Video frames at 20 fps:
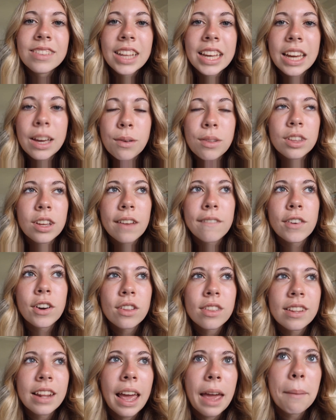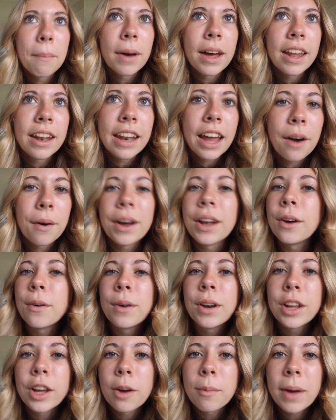like it was a good first day, but now I don't
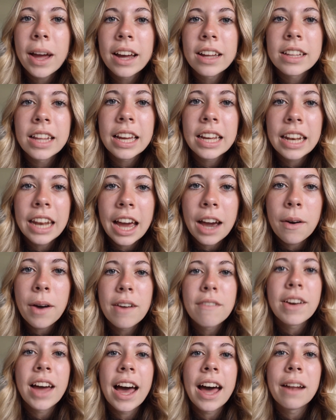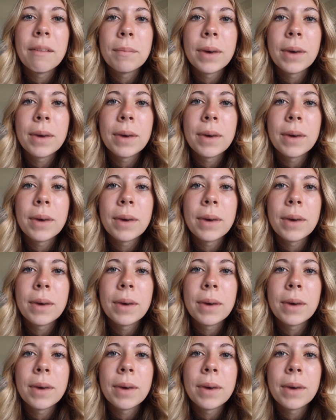want to go back. Like now I've had